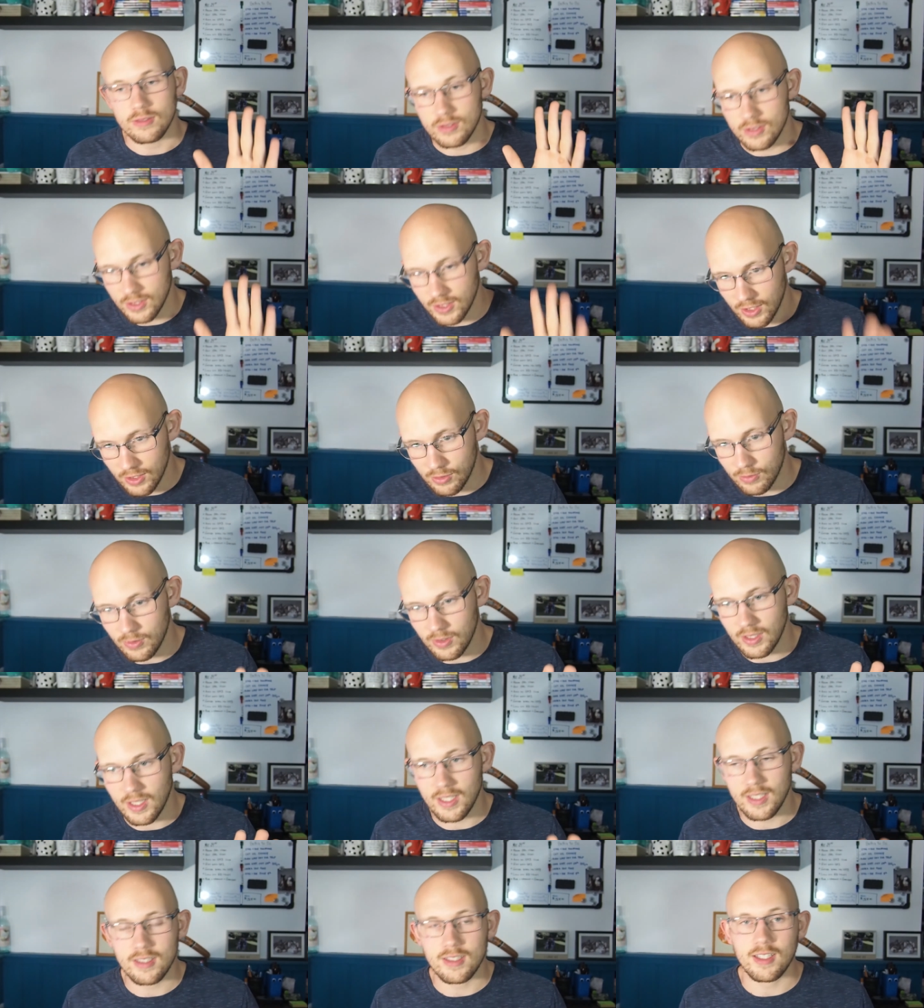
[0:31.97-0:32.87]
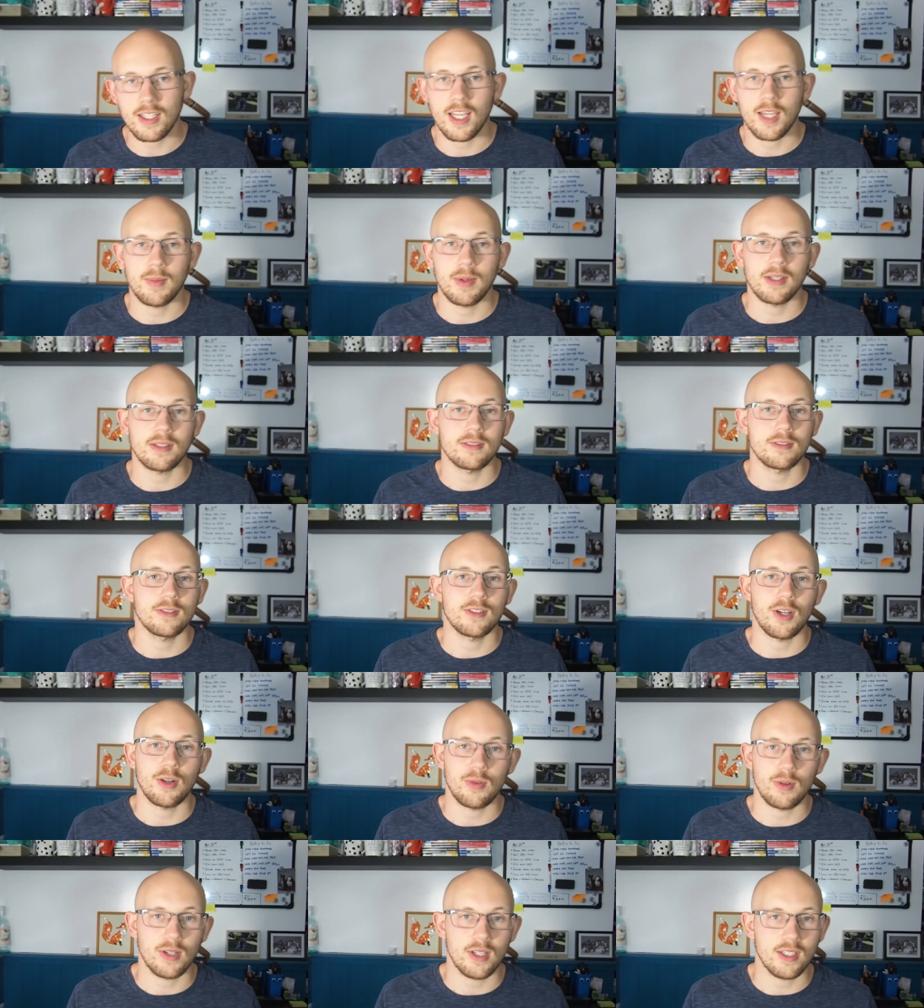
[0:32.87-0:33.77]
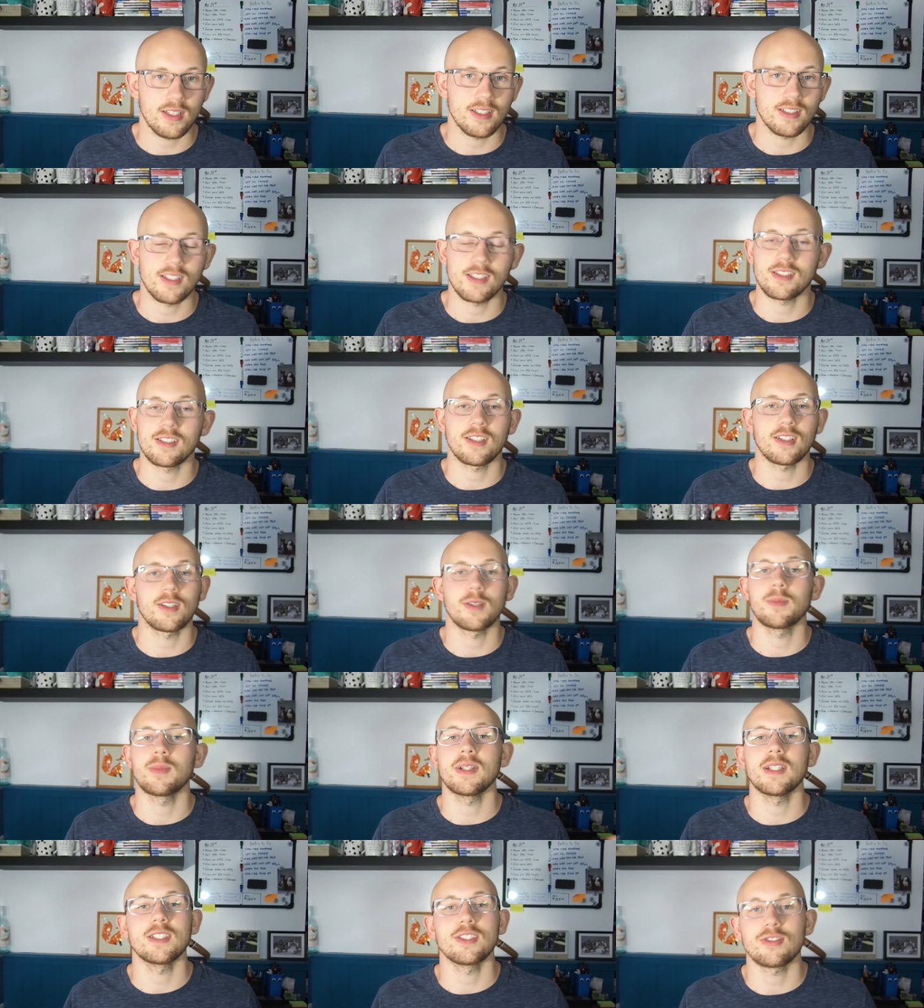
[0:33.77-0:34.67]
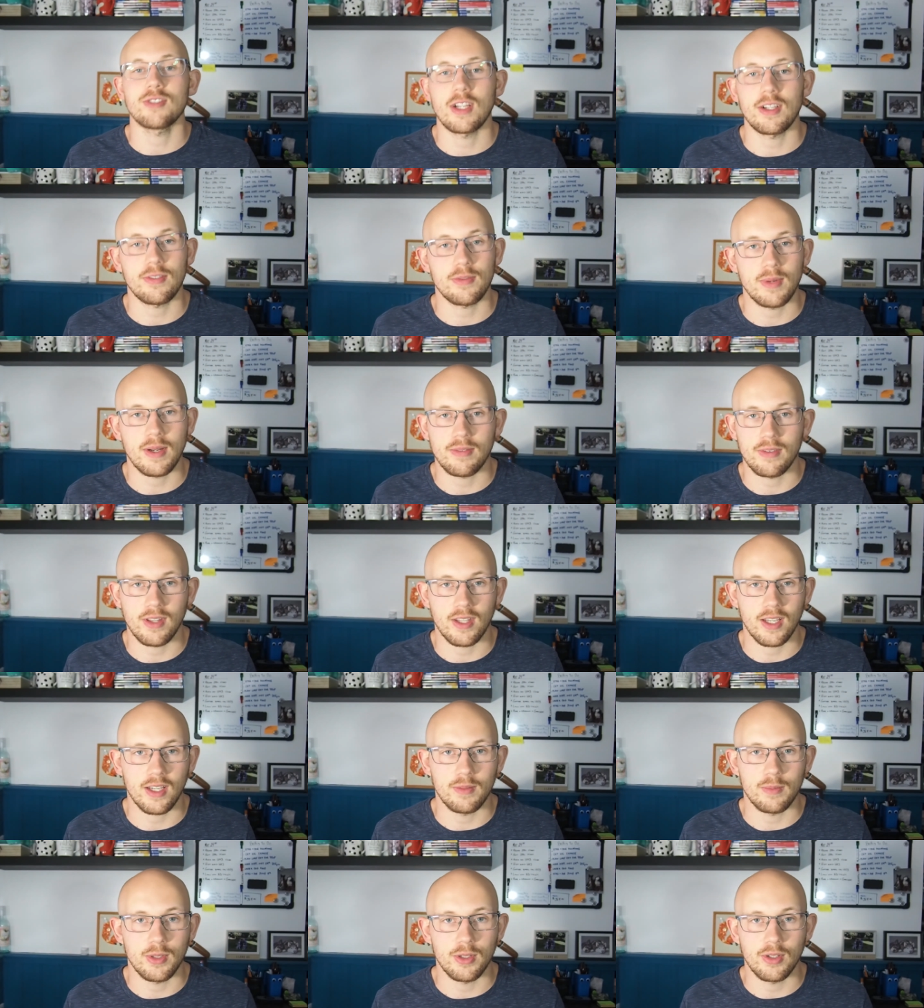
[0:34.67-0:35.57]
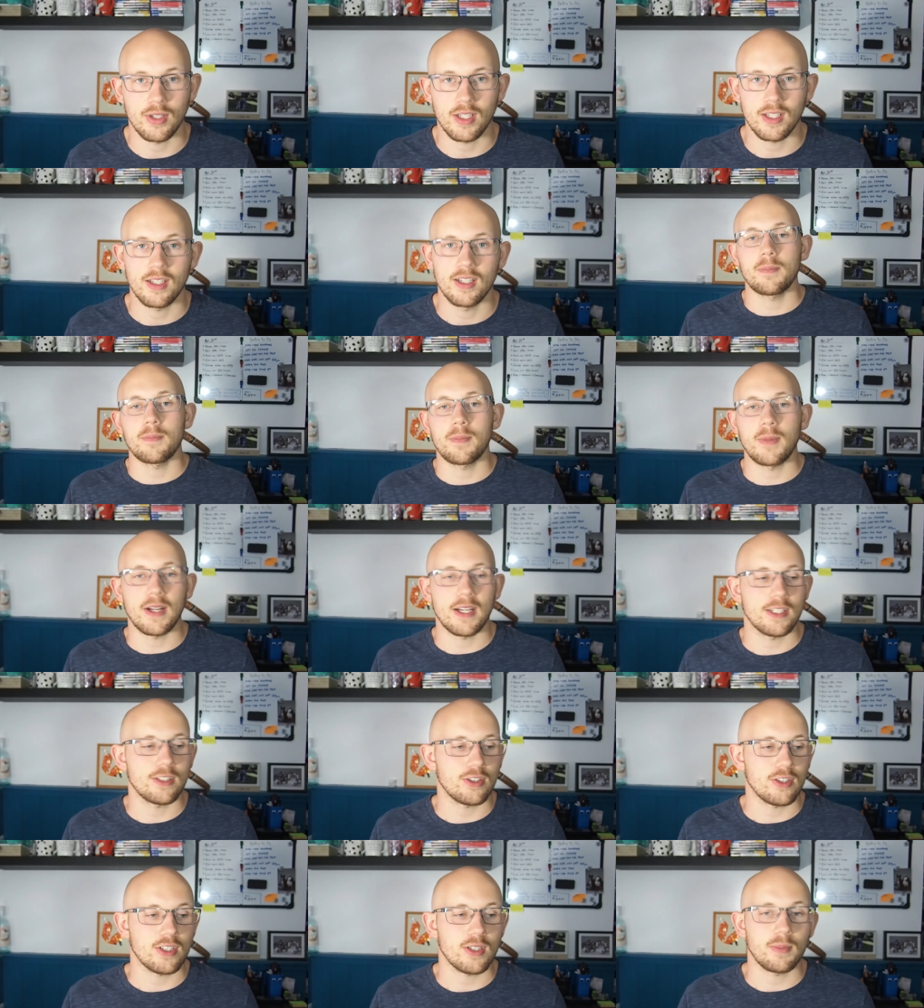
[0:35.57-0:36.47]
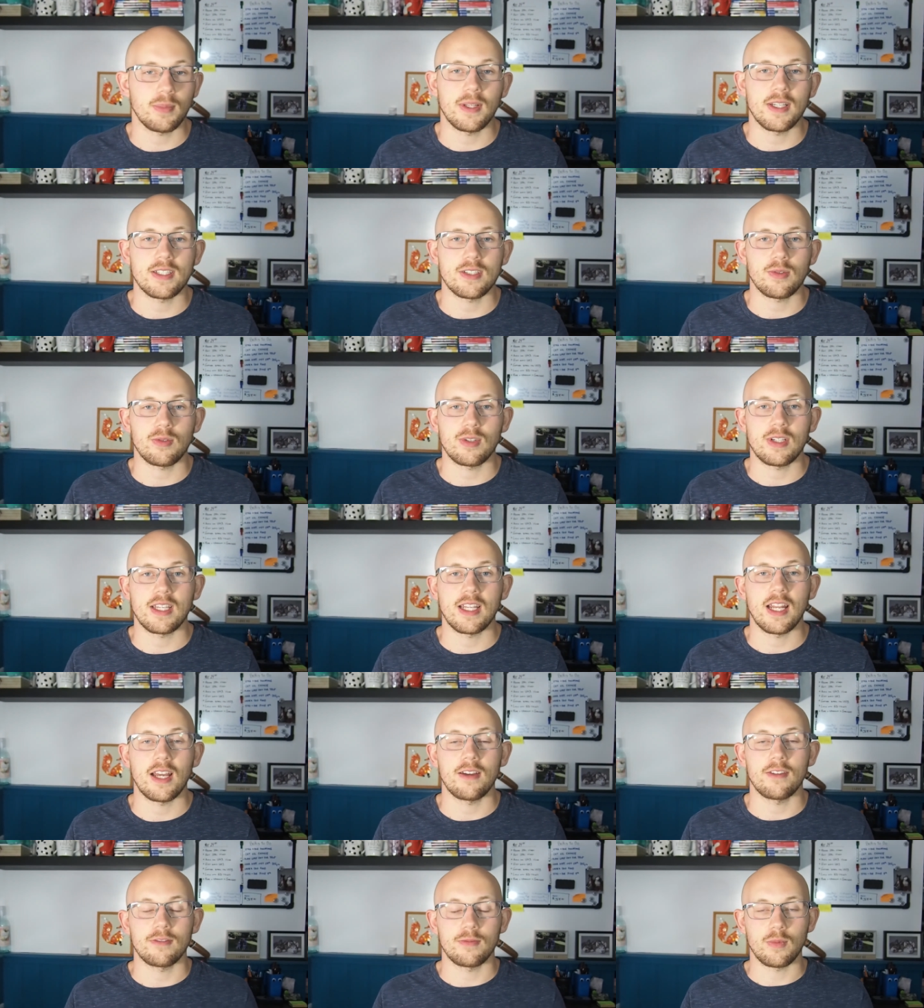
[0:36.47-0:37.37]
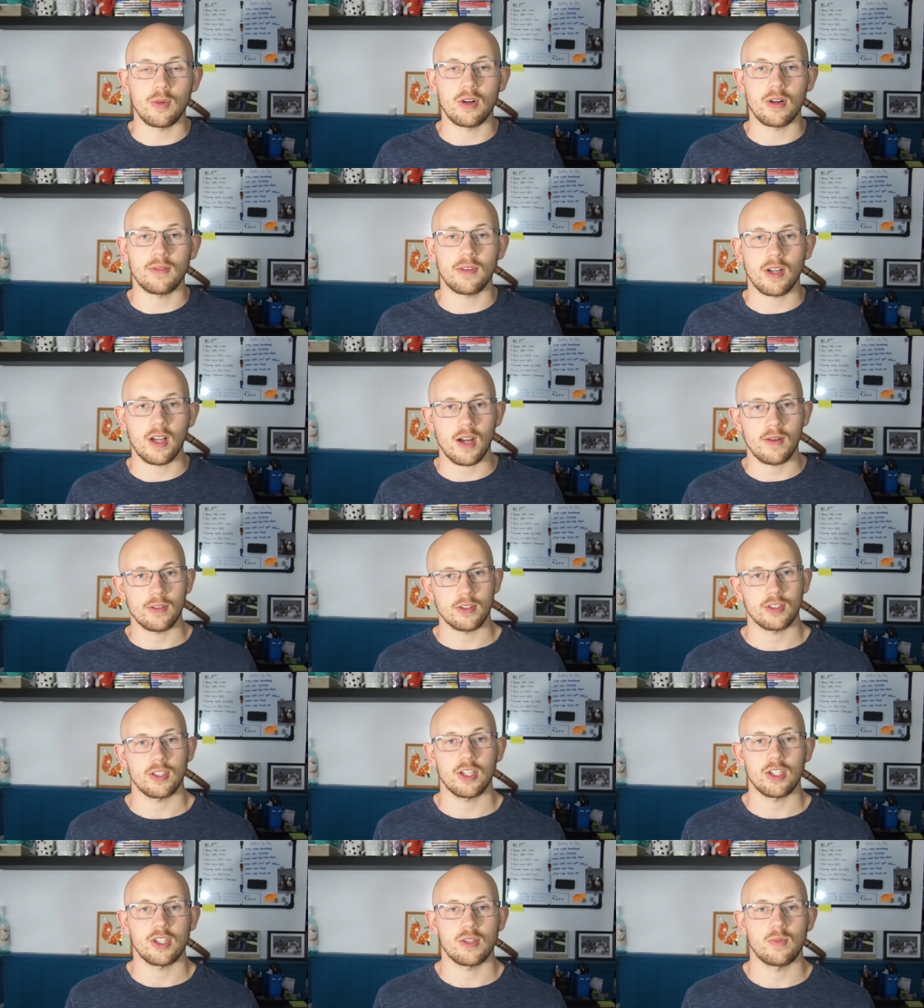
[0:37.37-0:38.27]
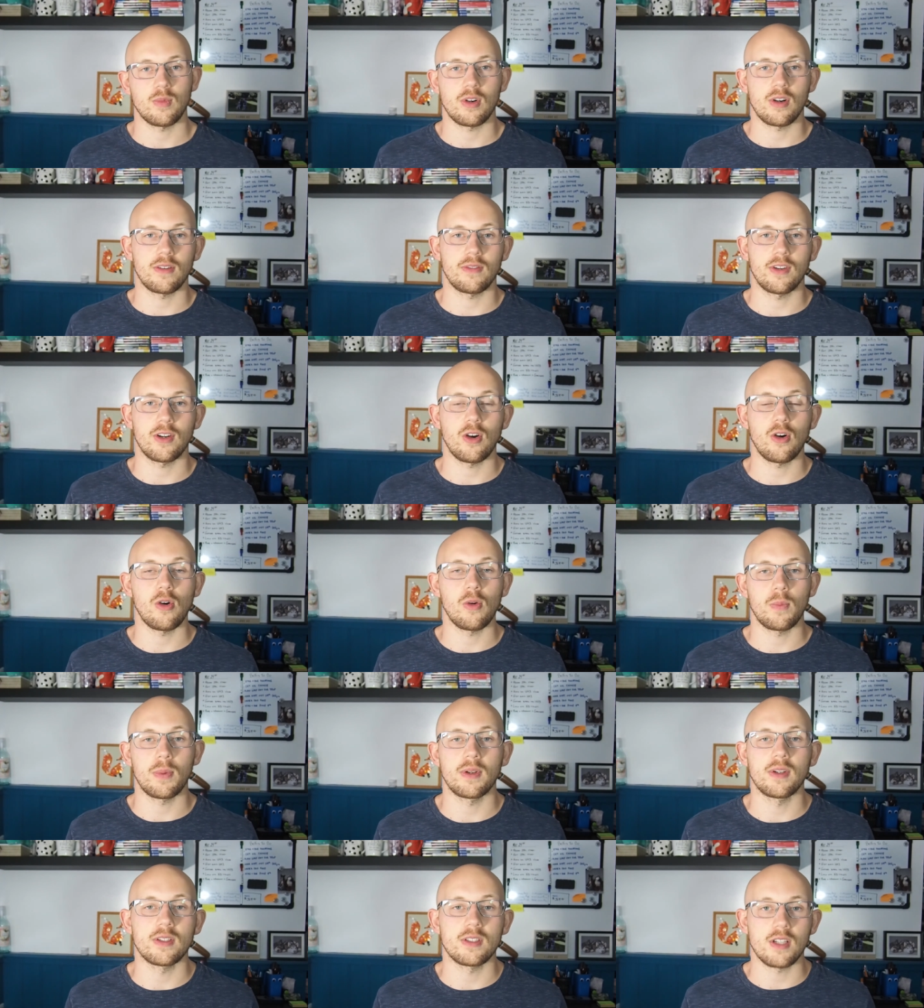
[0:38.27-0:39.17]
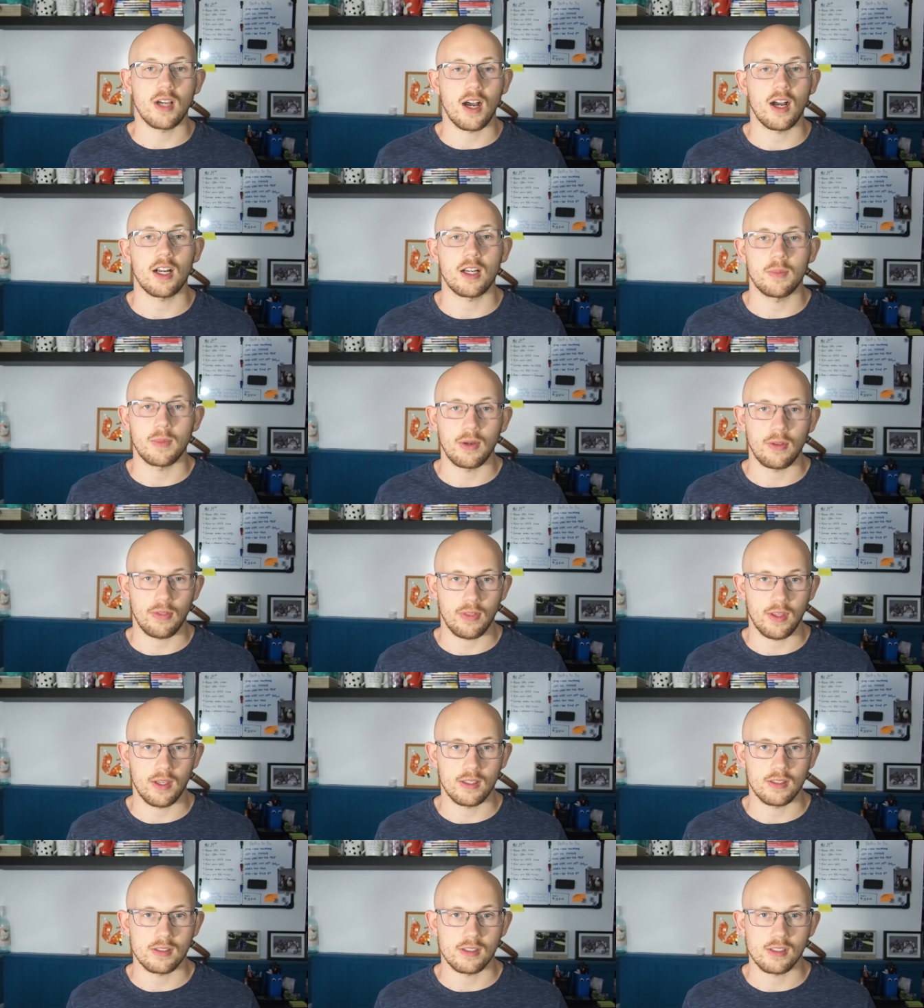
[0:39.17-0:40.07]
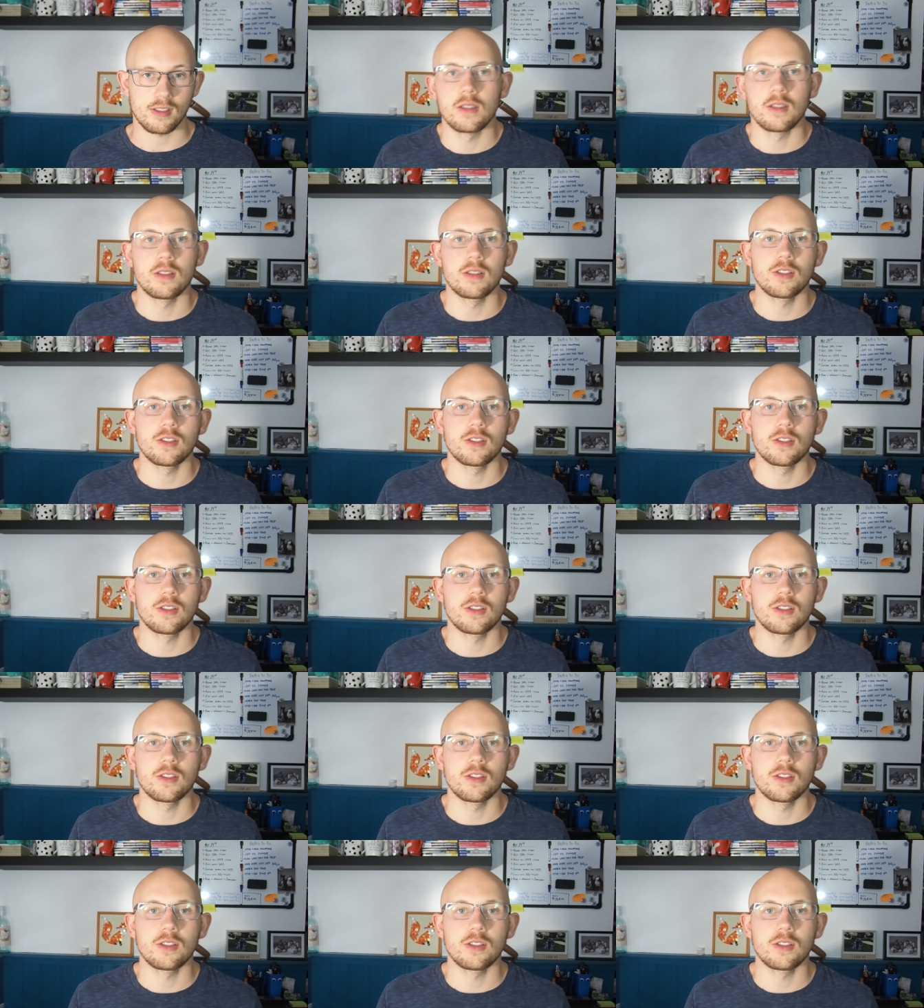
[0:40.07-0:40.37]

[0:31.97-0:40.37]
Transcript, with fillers: still related to gaming. Don't worry, this isn't a complete stray from everything I'm doing, but it's just a place where we can have more of a conversation, more of an open talk about things.